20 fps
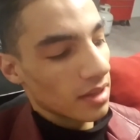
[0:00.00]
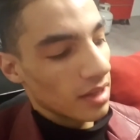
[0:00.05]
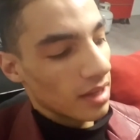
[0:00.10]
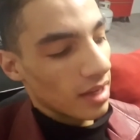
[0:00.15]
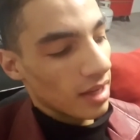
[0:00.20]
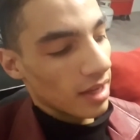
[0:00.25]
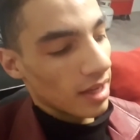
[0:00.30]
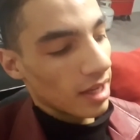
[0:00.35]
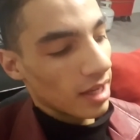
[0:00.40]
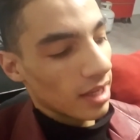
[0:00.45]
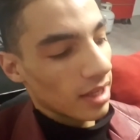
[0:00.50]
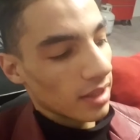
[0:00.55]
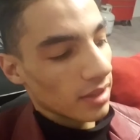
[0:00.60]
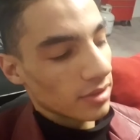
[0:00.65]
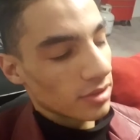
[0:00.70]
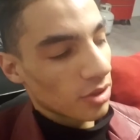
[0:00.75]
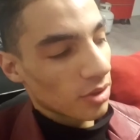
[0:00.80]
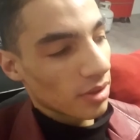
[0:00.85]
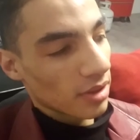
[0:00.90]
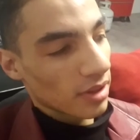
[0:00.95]

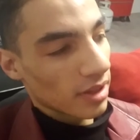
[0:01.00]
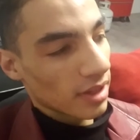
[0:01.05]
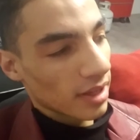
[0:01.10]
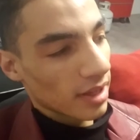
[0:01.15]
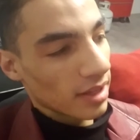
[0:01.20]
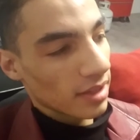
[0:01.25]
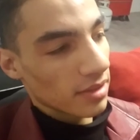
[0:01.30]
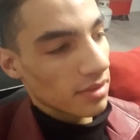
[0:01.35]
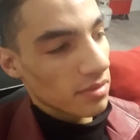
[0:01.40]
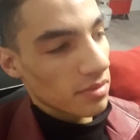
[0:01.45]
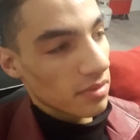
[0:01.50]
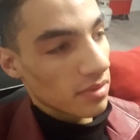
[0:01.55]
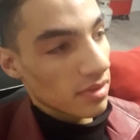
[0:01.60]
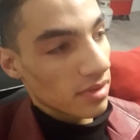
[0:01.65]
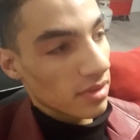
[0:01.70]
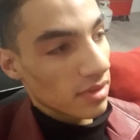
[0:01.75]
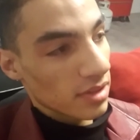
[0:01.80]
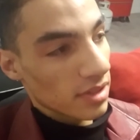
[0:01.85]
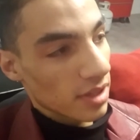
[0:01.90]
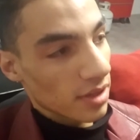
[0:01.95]
Toricon
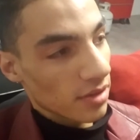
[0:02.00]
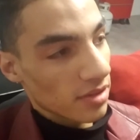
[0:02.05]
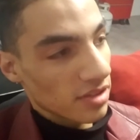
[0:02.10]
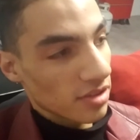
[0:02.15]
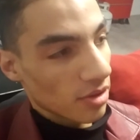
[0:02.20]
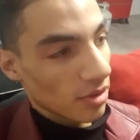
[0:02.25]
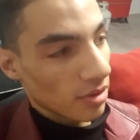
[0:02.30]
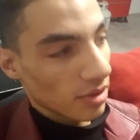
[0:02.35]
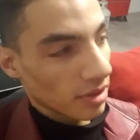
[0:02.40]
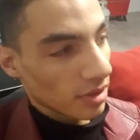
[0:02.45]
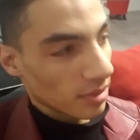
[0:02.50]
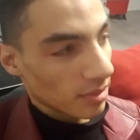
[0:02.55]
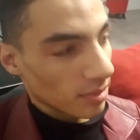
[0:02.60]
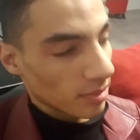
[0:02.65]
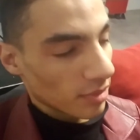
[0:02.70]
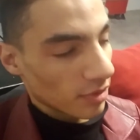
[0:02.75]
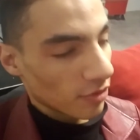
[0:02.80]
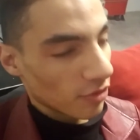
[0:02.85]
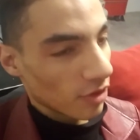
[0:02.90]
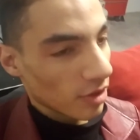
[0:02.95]
Sarasota
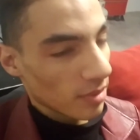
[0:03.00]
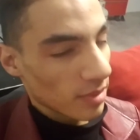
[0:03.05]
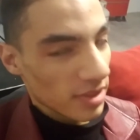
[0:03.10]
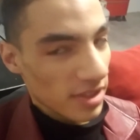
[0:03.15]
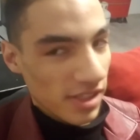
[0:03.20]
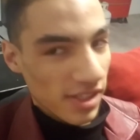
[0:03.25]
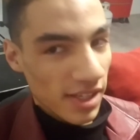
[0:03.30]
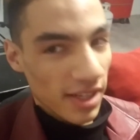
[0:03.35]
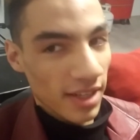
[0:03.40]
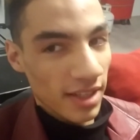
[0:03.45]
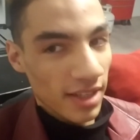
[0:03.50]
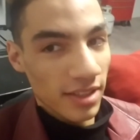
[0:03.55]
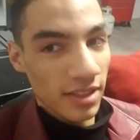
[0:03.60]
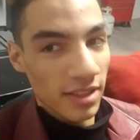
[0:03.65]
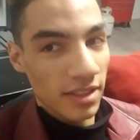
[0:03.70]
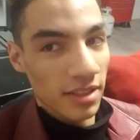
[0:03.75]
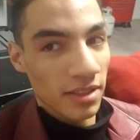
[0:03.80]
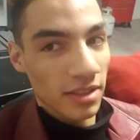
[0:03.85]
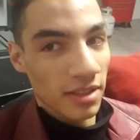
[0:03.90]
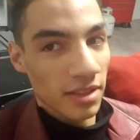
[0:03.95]
performance that I
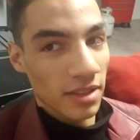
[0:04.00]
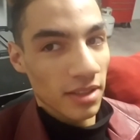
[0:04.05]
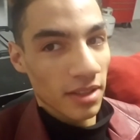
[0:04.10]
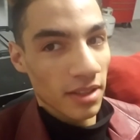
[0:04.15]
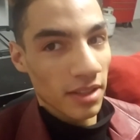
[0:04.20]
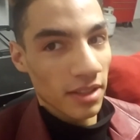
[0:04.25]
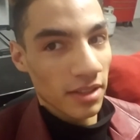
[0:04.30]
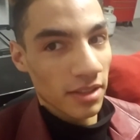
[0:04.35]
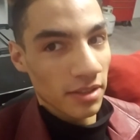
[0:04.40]
did at